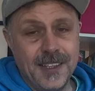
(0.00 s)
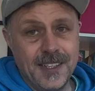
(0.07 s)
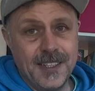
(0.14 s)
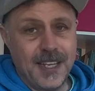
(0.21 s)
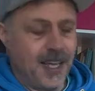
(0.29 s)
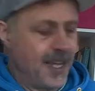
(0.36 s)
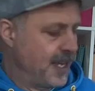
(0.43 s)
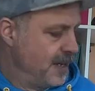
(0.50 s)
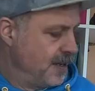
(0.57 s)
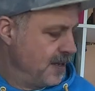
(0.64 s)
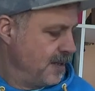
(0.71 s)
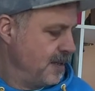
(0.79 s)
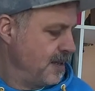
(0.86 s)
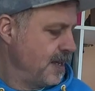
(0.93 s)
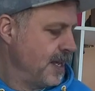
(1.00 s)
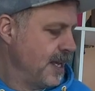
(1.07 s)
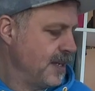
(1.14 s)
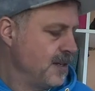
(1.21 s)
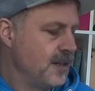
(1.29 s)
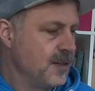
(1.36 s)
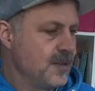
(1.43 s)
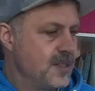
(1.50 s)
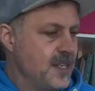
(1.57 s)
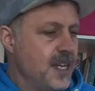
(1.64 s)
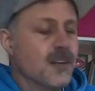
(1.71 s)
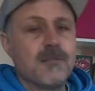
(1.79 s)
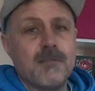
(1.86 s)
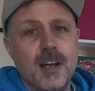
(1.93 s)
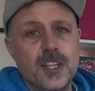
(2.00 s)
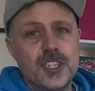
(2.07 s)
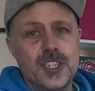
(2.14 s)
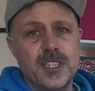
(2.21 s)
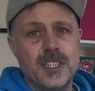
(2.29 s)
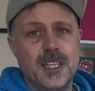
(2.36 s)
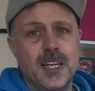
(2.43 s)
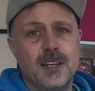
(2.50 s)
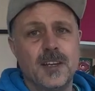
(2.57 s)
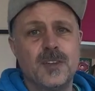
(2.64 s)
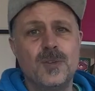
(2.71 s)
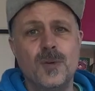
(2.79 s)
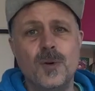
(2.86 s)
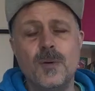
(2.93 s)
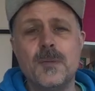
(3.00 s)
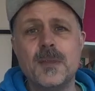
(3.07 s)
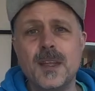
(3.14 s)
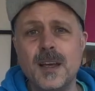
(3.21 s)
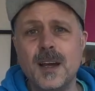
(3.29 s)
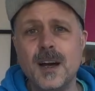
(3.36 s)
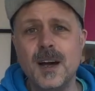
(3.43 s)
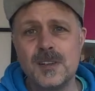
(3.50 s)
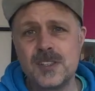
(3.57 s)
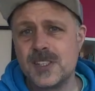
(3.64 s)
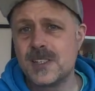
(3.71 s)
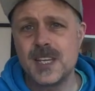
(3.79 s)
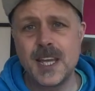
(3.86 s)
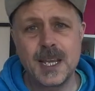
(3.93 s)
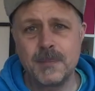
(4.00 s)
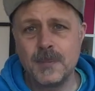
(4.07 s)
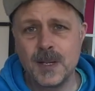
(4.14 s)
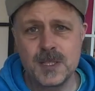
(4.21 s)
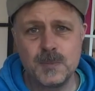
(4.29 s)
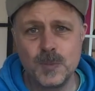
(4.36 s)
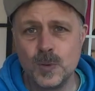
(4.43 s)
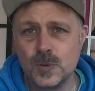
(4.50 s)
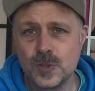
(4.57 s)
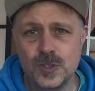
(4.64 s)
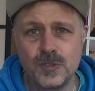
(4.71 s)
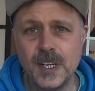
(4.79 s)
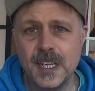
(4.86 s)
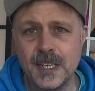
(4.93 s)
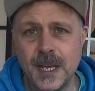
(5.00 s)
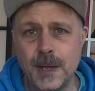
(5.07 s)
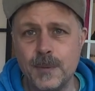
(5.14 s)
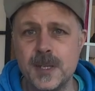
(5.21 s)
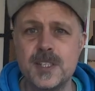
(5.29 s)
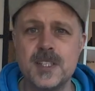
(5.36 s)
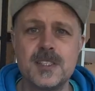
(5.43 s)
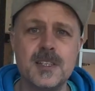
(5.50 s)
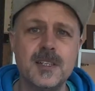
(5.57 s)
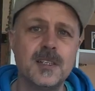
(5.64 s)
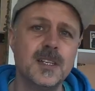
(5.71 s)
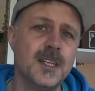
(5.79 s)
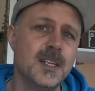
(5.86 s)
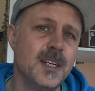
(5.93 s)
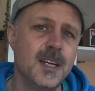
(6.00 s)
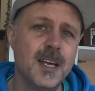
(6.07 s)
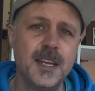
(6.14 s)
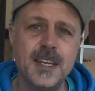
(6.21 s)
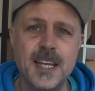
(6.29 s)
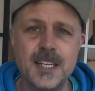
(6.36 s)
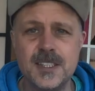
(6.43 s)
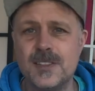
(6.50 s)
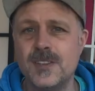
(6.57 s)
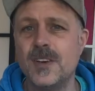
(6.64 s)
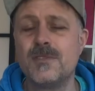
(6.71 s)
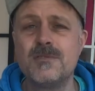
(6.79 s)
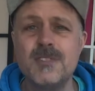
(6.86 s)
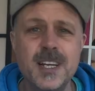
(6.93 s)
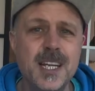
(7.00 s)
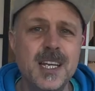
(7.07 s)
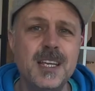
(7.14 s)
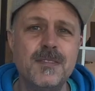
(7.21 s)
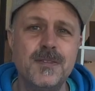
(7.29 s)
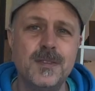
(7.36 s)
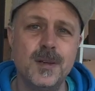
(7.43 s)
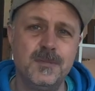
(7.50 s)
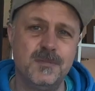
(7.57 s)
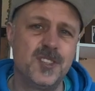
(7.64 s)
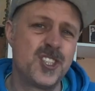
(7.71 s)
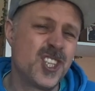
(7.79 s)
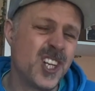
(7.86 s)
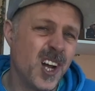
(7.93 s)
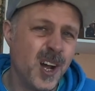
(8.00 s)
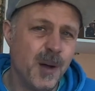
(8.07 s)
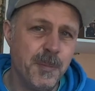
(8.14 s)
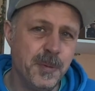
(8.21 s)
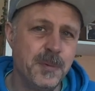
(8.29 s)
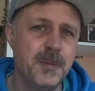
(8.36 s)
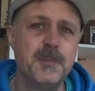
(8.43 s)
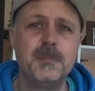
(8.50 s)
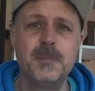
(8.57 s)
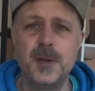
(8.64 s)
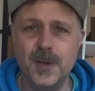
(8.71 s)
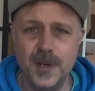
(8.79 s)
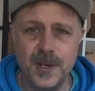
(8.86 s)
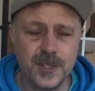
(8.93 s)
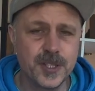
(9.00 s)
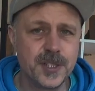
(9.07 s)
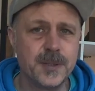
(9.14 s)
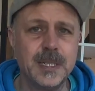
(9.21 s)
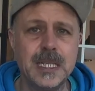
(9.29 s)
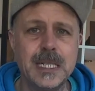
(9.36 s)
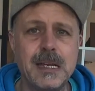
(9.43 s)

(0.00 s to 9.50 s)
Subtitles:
the other day and I was in a rush and I thought, I'll just take my small street net, which is a net designed really for chub, perch.